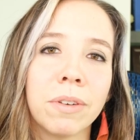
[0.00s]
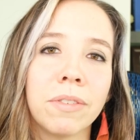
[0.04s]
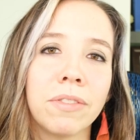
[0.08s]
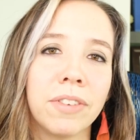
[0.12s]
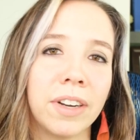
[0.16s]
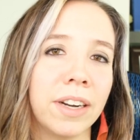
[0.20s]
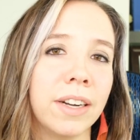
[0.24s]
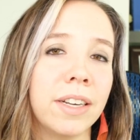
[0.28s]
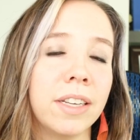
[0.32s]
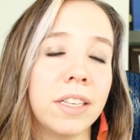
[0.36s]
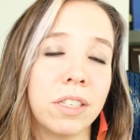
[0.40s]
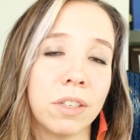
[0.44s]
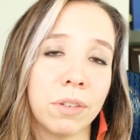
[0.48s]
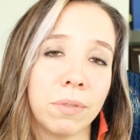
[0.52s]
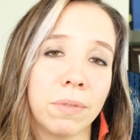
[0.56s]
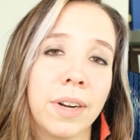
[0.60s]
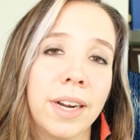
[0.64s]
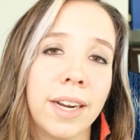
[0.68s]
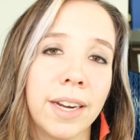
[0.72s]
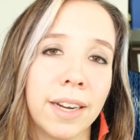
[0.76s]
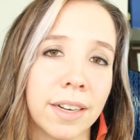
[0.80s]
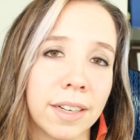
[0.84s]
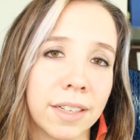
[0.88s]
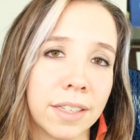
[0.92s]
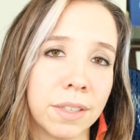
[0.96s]
we're very
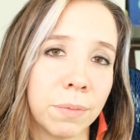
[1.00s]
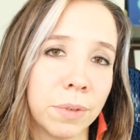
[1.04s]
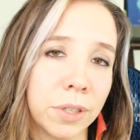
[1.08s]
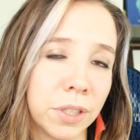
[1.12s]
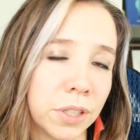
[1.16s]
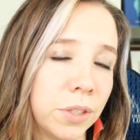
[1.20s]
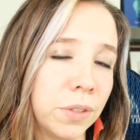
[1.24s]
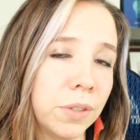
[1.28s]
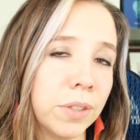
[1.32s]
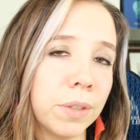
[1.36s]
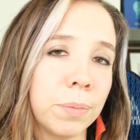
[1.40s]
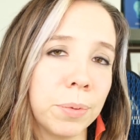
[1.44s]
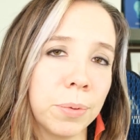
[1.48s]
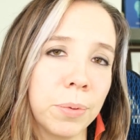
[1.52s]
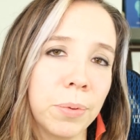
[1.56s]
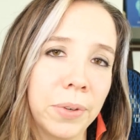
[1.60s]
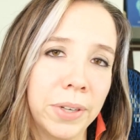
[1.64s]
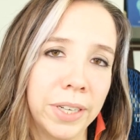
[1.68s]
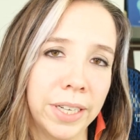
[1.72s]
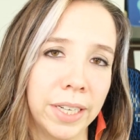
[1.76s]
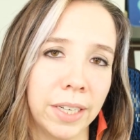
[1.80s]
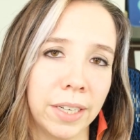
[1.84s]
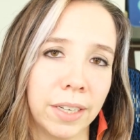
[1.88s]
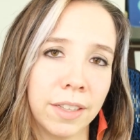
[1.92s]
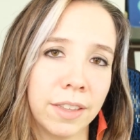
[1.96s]
direct. We're to the
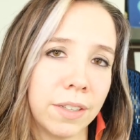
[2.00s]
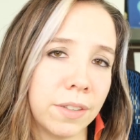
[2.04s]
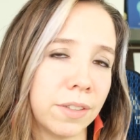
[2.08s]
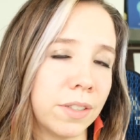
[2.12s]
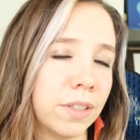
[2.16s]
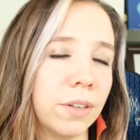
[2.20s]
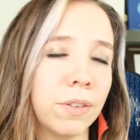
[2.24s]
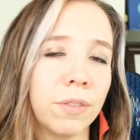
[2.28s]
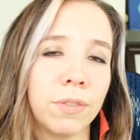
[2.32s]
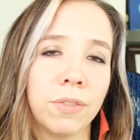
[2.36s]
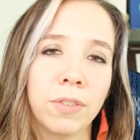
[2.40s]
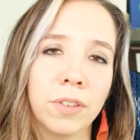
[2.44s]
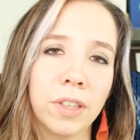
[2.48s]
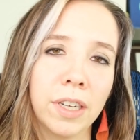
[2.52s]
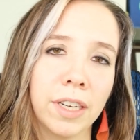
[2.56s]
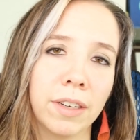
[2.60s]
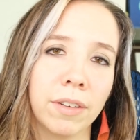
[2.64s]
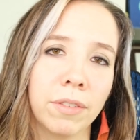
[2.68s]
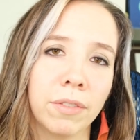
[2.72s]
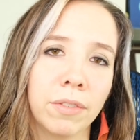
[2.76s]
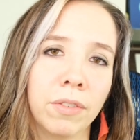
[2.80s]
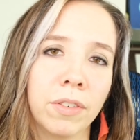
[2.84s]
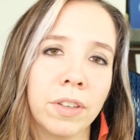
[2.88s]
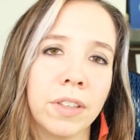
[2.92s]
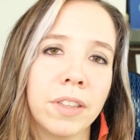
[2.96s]
point. There's no fluff.
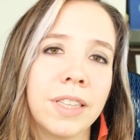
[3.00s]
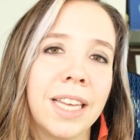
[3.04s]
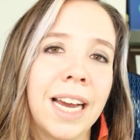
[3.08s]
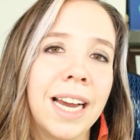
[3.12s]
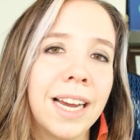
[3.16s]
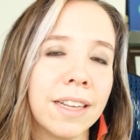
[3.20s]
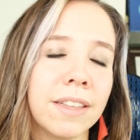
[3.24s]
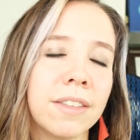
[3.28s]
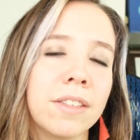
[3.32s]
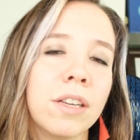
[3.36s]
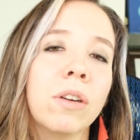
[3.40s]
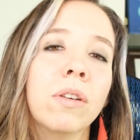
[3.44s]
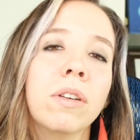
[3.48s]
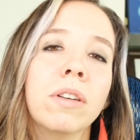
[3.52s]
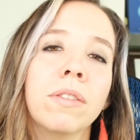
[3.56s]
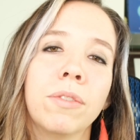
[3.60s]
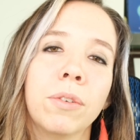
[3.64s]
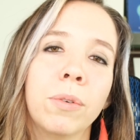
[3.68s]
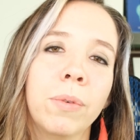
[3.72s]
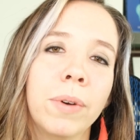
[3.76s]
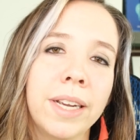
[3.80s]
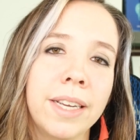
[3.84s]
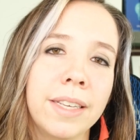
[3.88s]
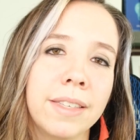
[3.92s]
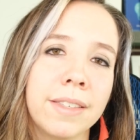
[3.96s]
That tone of
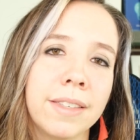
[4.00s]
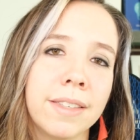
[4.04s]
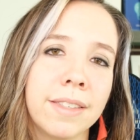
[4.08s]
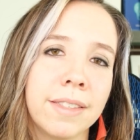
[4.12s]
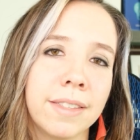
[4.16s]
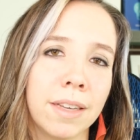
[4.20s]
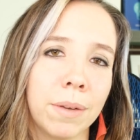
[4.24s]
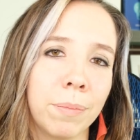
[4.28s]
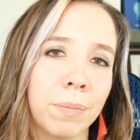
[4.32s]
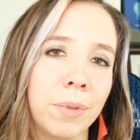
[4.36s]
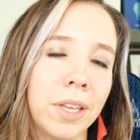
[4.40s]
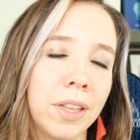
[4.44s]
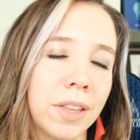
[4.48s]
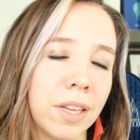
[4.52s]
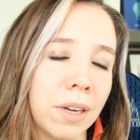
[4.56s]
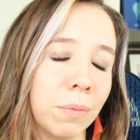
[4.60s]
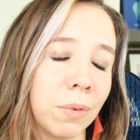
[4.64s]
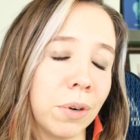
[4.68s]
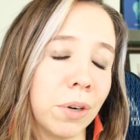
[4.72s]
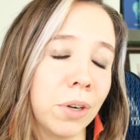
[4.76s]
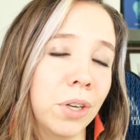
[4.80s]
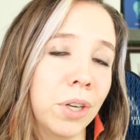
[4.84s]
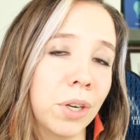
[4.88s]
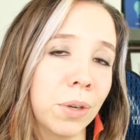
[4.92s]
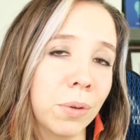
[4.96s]
voice is something that
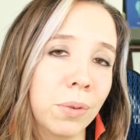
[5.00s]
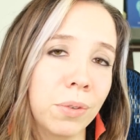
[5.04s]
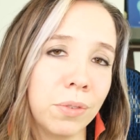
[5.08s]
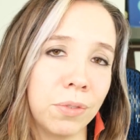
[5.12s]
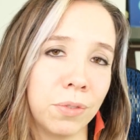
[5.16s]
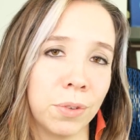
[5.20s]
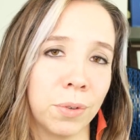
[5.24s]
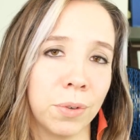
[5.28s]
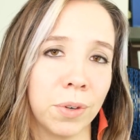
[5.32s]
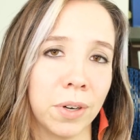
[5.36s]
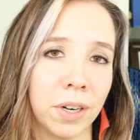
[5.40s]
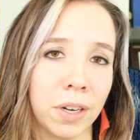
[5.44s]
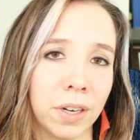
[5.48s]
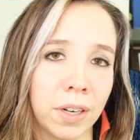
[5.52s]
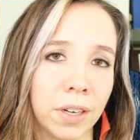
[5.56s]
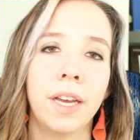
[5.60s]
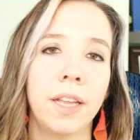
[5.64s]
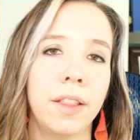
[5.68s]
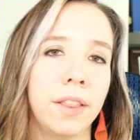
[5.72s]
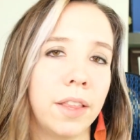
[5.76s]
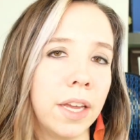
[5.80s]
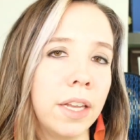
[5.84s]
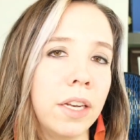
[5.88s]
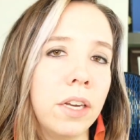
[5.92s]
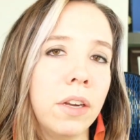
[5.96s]
we're known for.
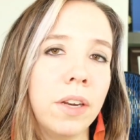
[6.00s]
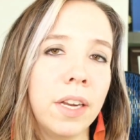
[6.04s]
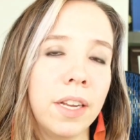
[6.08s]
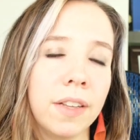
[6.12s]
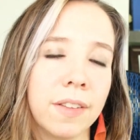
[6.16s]
And then you